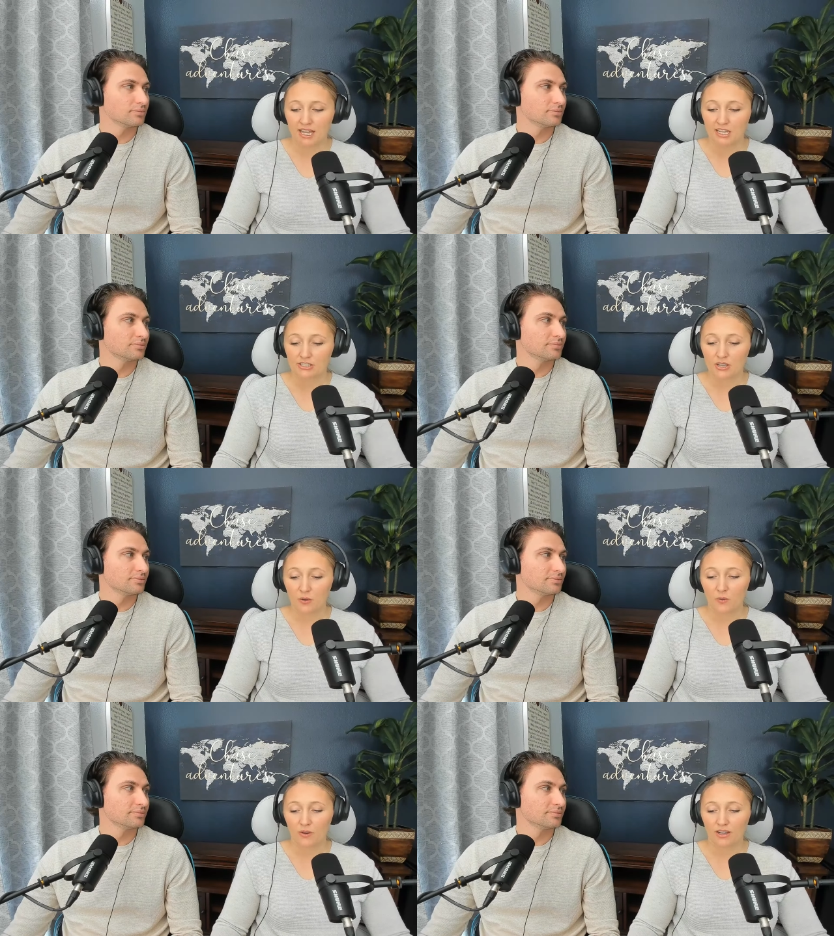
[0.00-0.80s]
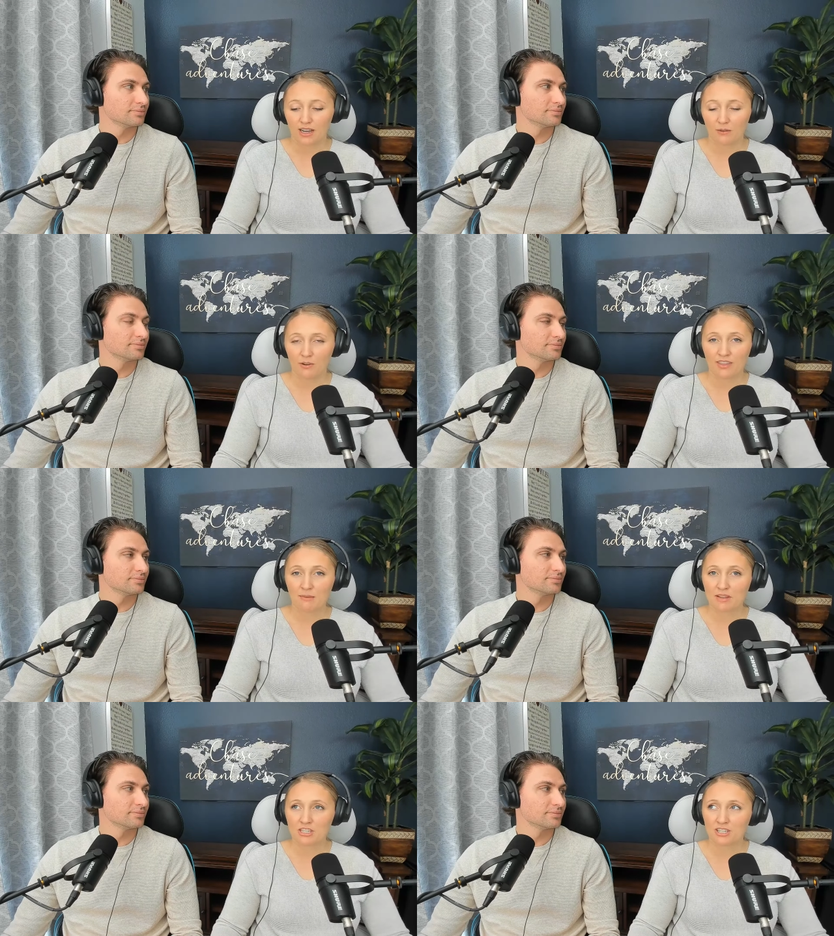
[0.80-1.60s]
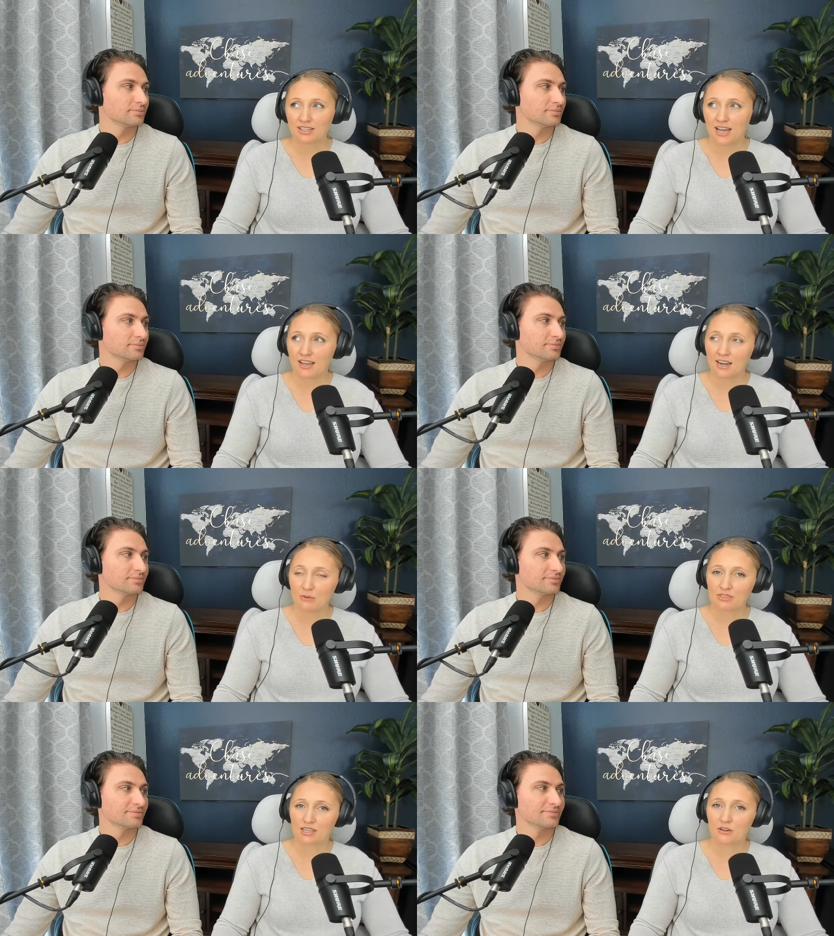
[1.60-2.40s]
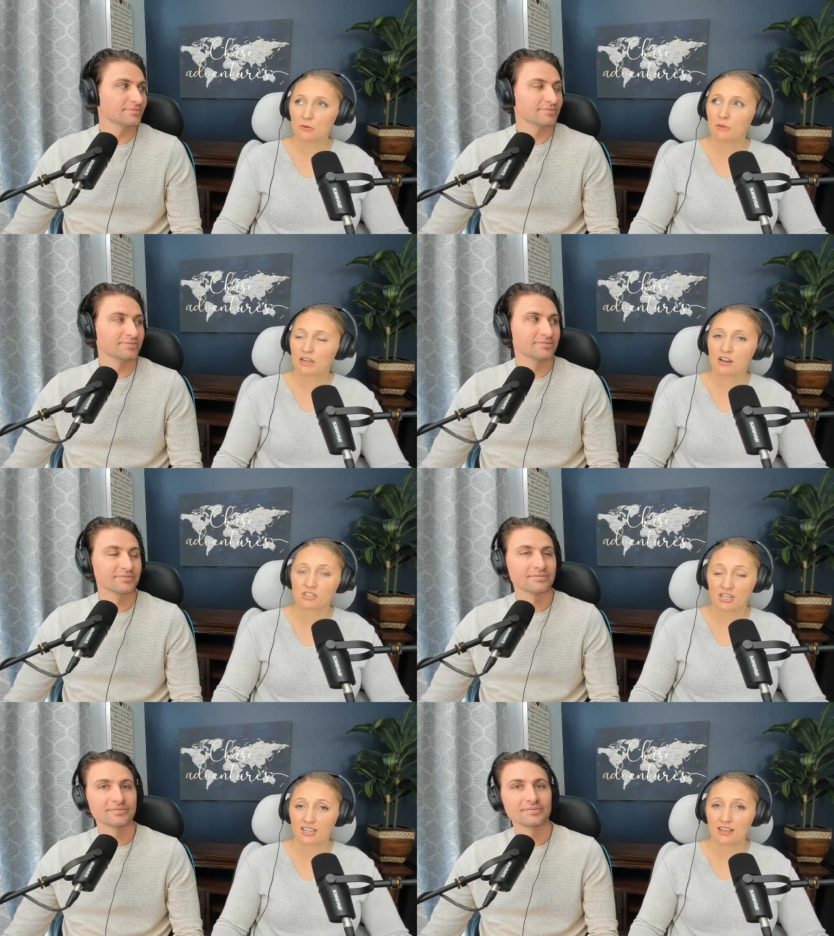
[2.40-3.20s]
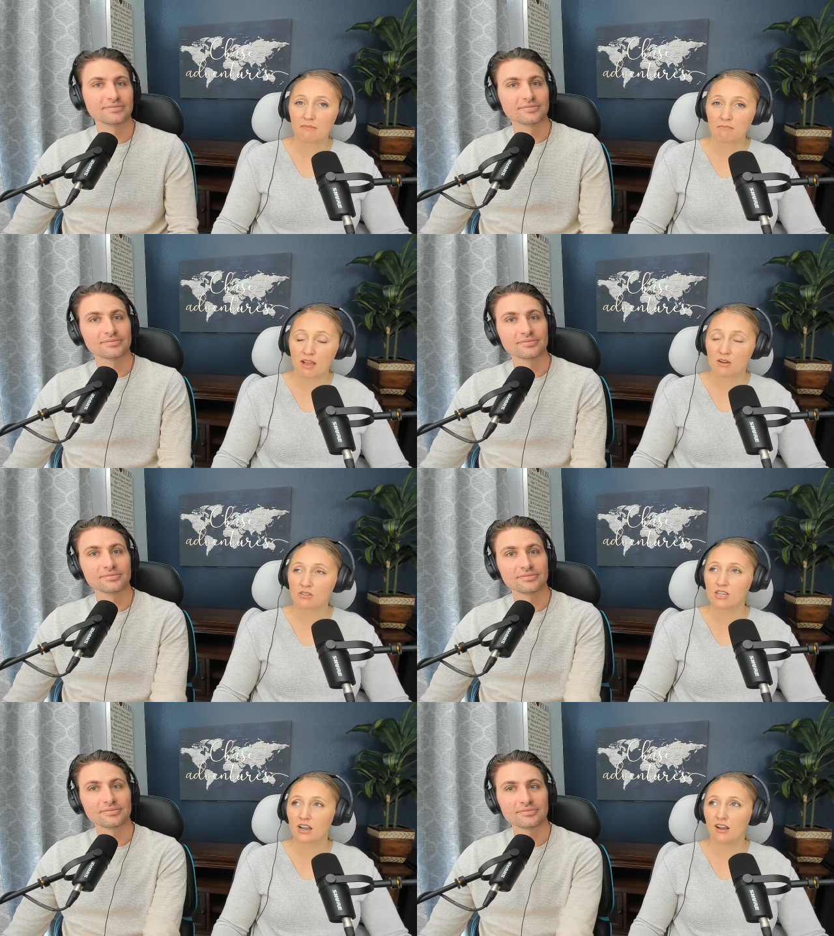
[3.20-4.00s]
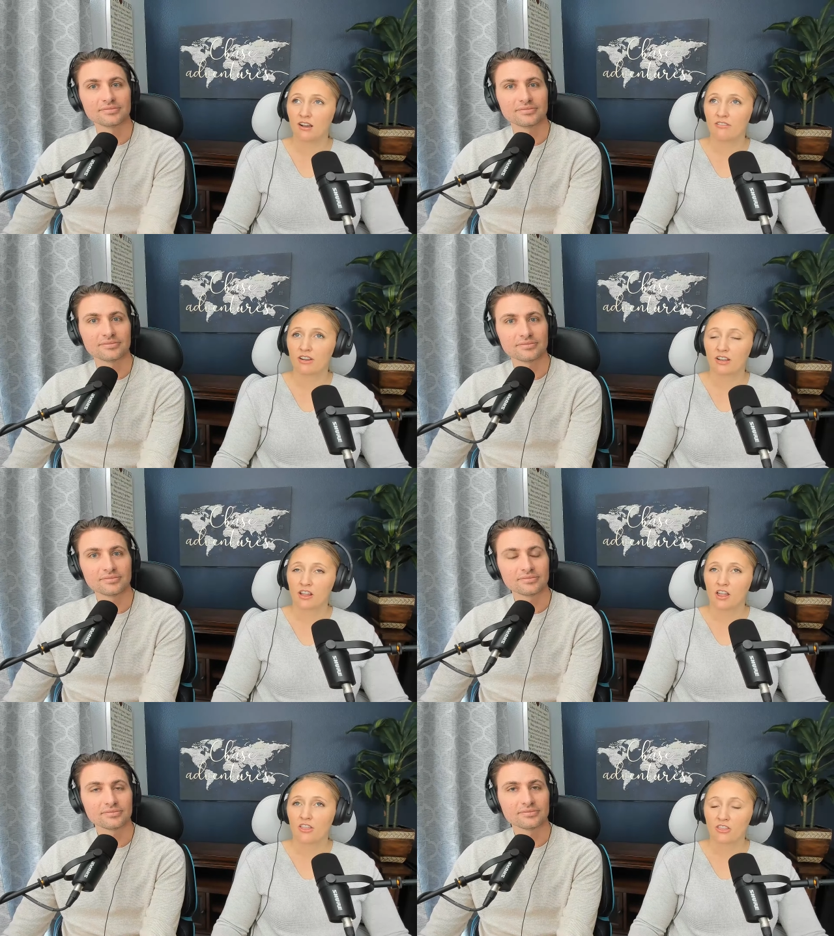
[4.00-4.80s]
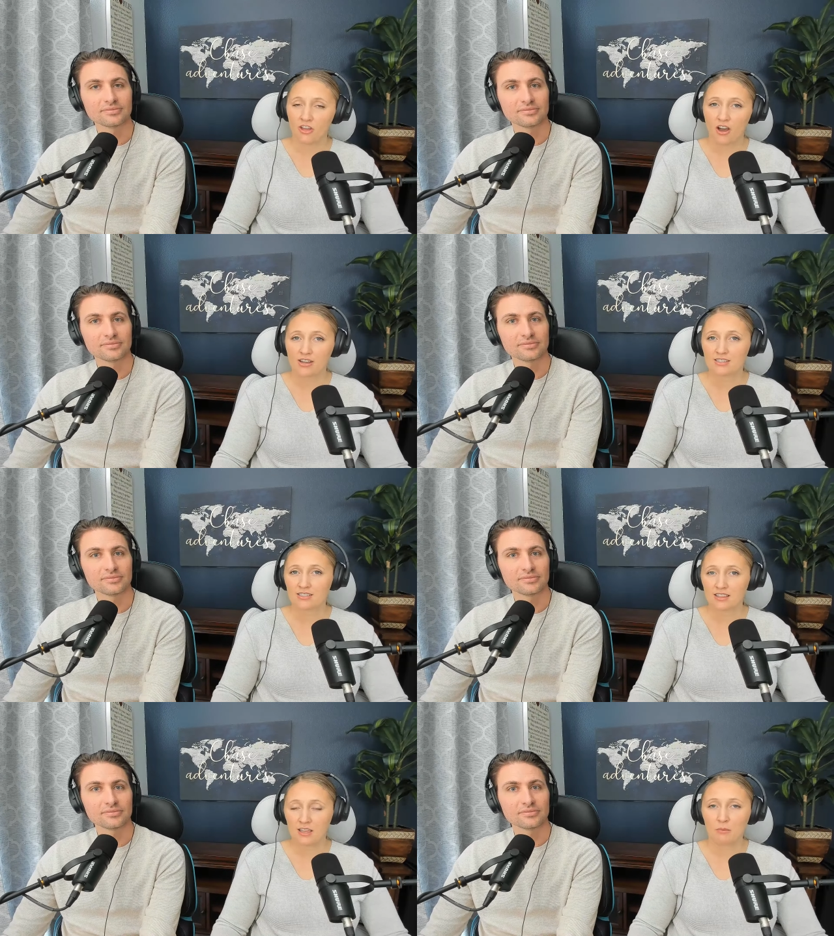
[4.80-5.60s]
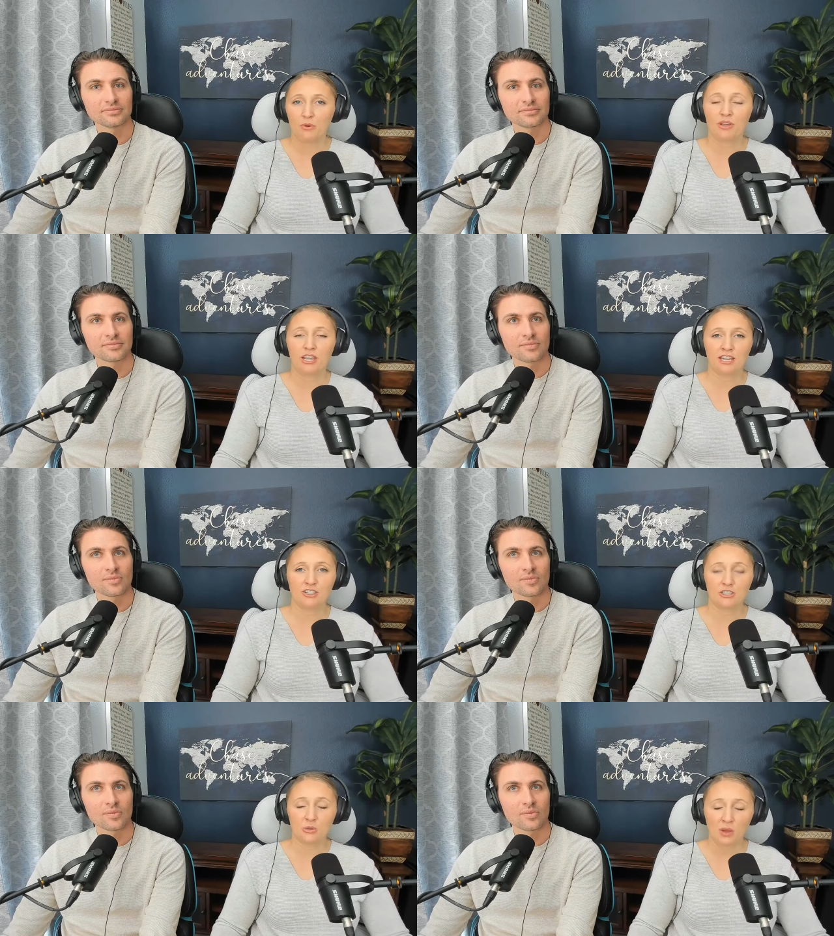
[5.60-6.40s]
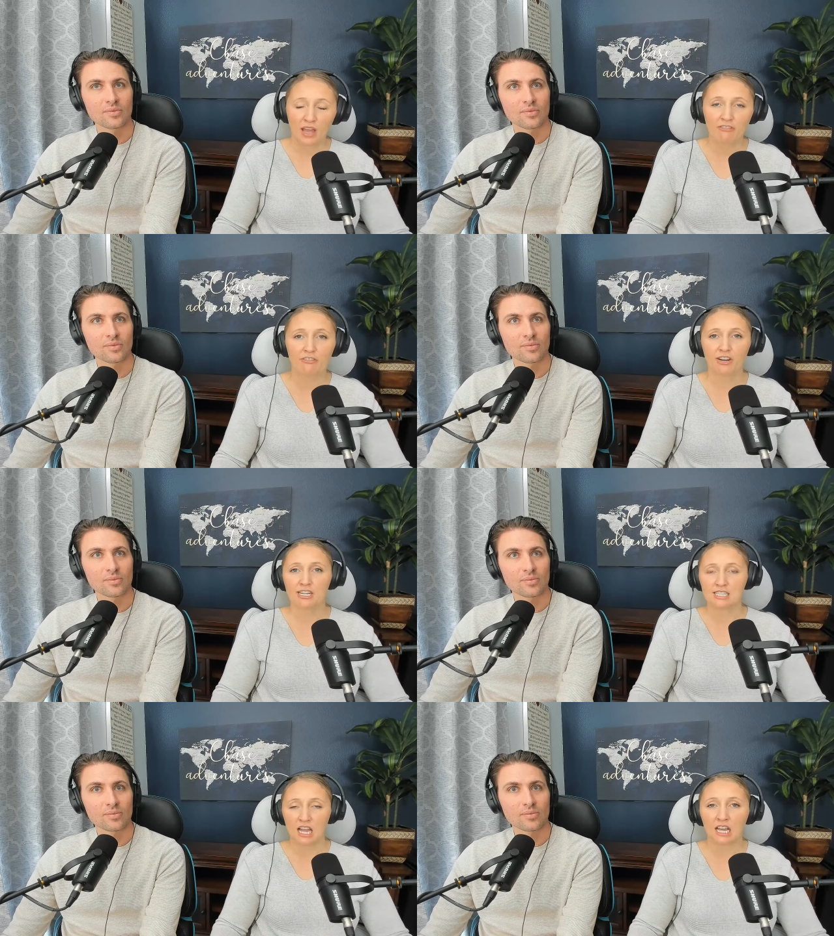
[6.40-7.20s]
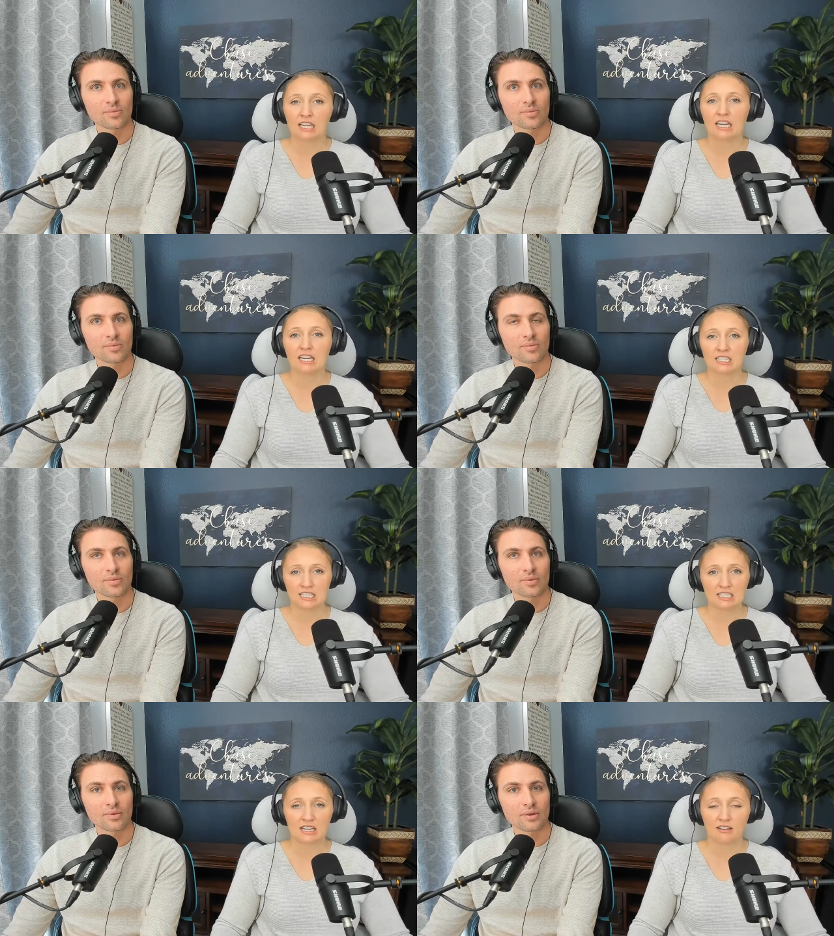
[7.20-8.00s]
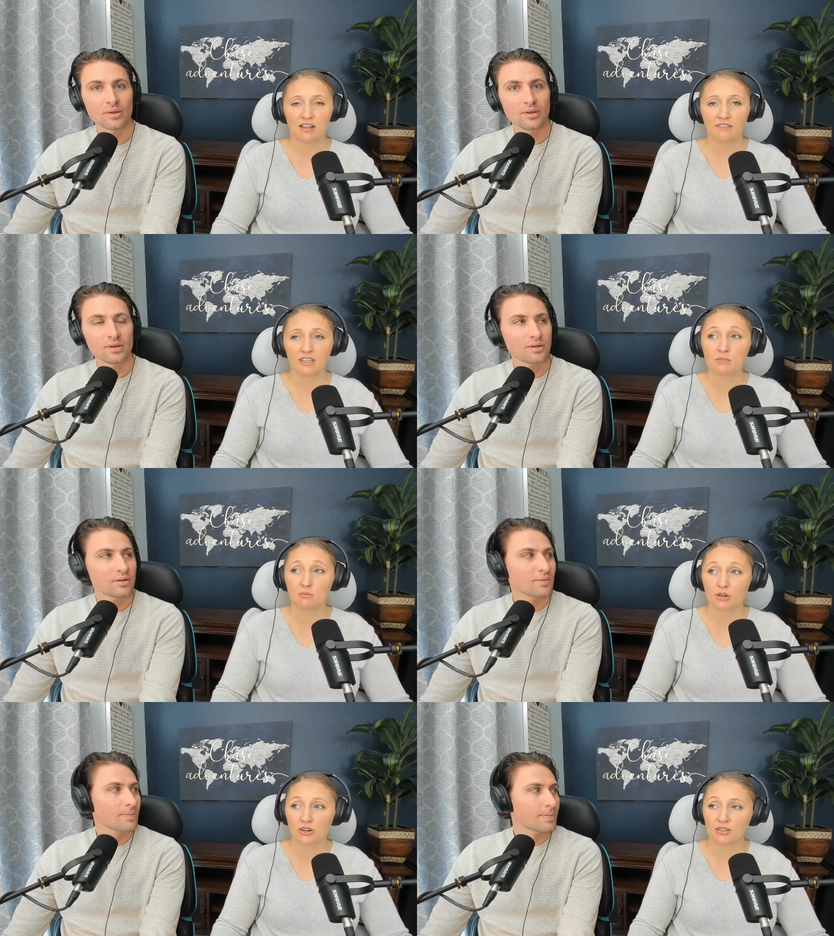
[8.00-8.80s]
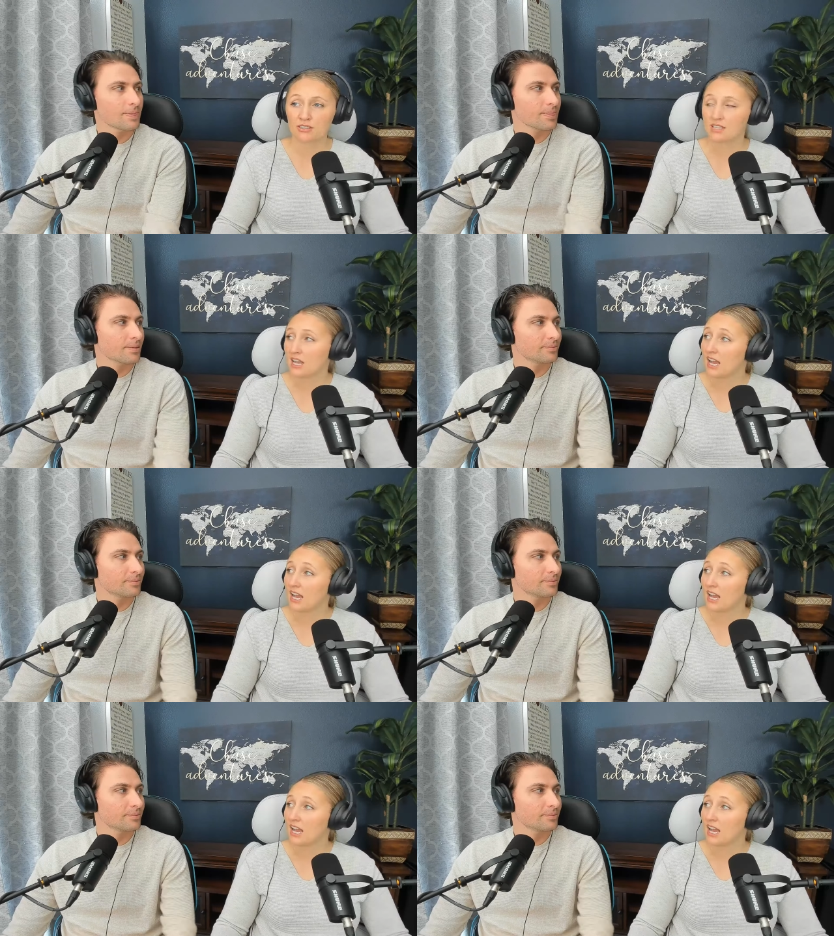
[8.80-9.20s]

Speaker 1: So when they mentioned that, I was like, oh my gosh, like the amount of thought that they put into every tiny detail of these murders.